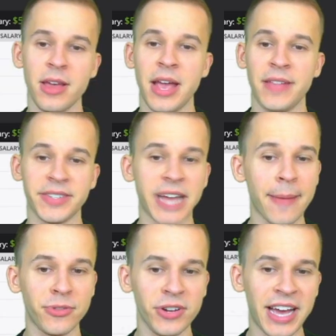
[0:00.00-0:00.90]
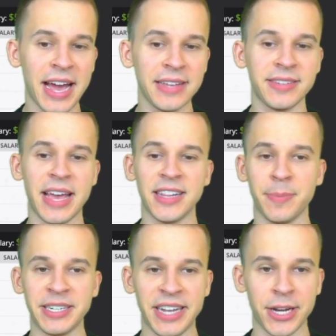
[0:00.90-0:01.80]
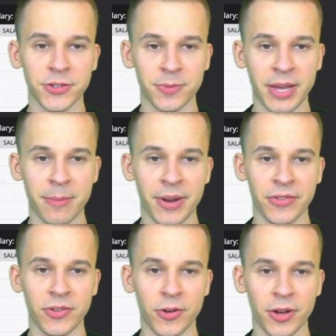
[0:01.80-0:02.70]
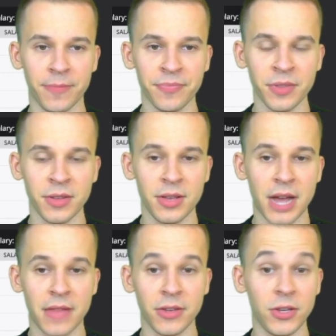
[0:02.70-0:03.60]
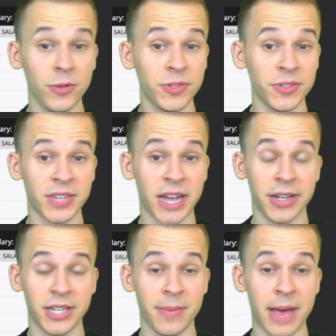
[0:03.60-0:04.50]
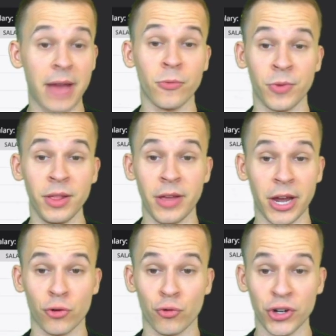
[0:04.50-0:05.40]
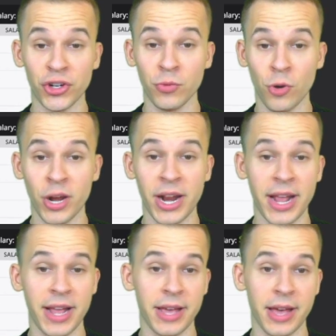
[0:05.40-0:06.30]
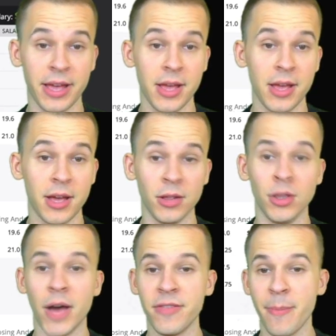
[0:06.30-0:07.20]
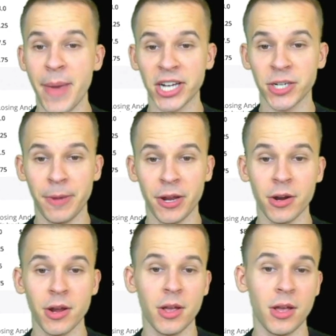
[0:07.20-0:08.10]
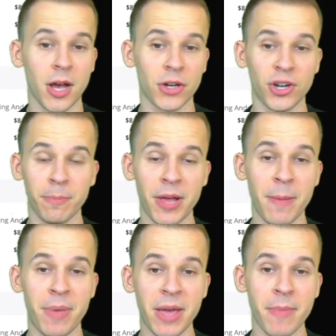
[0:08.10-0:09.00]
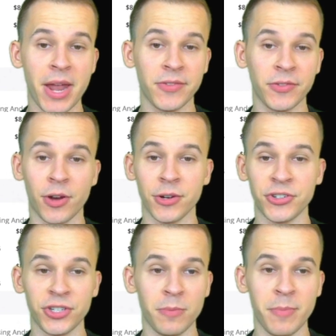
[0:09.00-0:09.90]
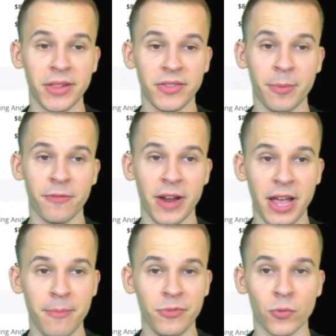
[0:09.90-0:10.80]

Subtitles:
It's the top three guys, and it's McDaniels for me in Minnesota. On the Houston side, a team I really like, Christian Wood at 8K. Love the matchup here. Should play big minutes as long as there's no minutes limit for him.